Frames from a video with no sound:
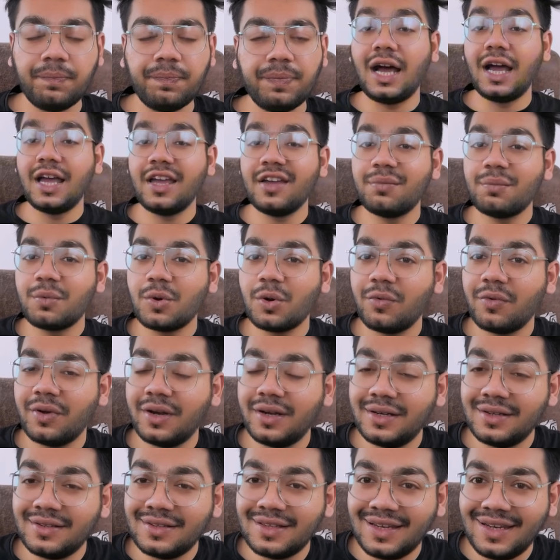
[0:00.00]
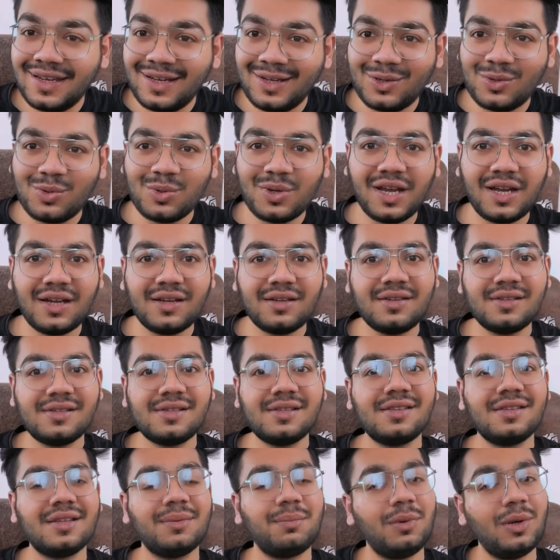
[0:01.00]
I have provided the link to get this
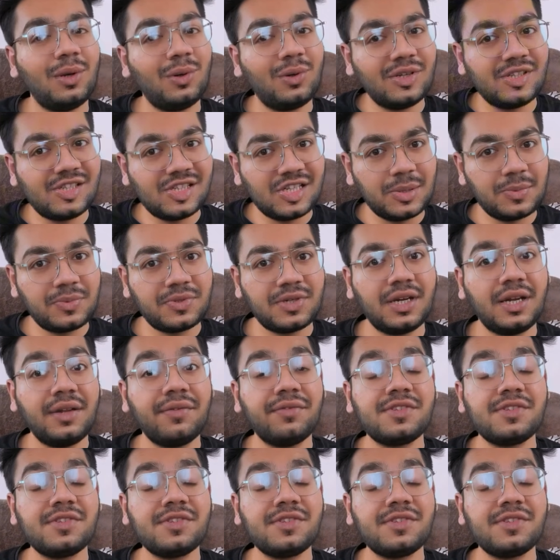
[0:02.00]
in the below description.